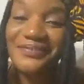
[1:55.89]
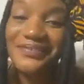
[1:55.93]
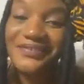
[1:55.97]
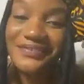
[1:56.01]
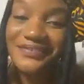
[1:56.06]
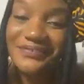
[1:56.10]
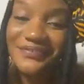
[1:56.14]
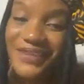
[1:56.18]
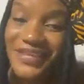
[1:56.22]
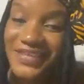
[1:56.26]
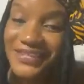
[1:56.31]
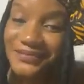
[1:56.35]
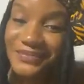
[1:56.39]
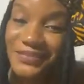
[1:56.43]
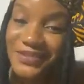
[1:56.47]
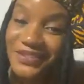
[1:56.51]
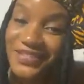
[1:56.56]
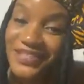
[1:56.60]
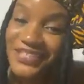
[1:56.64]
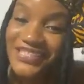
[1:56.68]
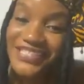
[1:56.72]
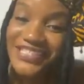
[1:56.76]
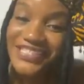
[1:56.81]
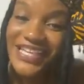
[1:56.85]
Facebook
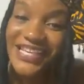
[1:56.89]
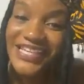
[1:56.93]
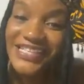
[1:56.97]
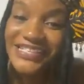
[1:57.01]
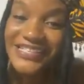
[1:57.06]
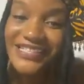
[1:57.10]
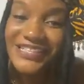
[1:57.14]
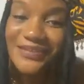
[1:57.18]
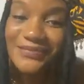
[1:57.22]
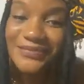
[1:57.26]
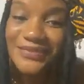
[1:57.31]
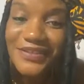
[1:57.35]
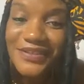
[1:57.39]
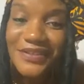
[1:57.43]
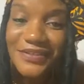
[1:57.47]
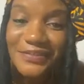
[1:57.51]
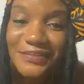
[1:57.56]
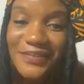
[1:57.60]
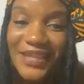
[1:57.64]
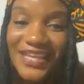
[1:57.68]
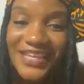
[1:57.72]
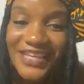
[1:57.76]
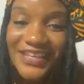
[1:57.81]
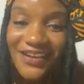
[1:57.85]
done changed something that
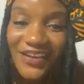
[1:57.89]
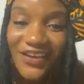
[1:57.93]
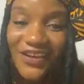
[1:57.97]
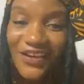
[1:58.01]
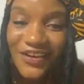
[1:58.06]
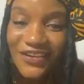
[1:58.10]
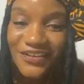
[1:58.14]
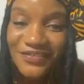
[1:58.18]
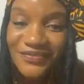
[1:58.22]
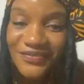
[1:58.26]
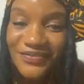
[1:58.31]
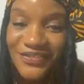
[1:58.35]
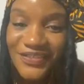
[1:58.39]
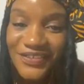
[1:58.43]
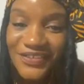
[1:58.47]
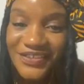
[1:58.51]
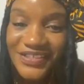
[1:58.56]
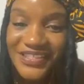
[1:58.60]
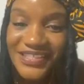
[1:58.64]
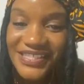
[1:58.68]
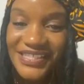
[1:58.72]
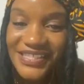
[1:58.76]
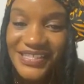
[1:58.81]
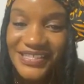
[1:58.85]
made it harder for you to
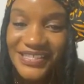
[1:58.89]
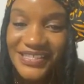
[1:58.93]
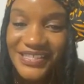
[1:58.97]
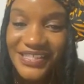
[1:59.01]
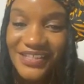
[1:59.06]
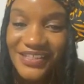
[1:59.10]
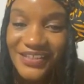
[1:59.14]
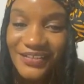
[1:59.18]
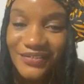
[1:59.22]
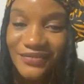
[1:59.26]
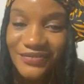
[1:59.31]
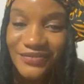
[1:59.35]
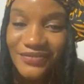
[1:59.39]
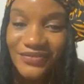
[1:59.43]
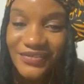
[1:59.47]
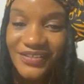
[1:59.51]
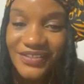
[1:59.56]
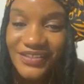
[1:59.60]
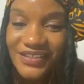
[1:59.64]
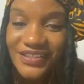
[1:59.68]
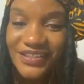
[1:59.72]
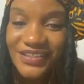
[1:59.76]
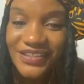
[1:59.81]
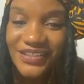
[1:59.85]
see stuff.
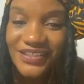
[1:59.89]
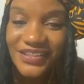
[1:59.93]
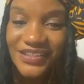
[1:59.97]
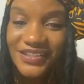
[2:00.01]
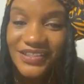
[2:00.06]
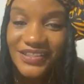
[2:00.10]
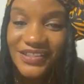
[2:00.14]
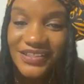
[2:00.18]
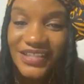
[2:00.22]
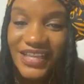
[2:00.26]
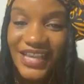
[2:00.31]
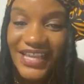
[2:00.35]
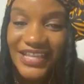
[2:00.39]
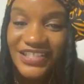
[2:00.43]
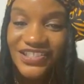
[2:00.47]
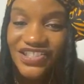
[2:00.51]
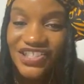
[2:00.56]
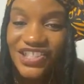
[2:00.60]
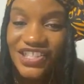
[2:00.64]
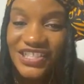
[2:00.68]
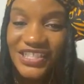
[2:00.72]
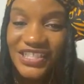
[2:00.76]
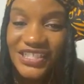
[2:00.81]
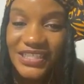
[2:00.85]
Hey,
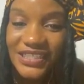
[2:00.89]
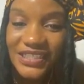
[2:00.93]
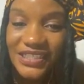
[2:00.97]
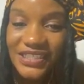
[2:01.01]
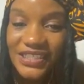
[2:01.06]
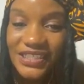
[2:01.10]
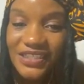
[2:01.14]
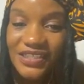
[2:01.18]
Jenny.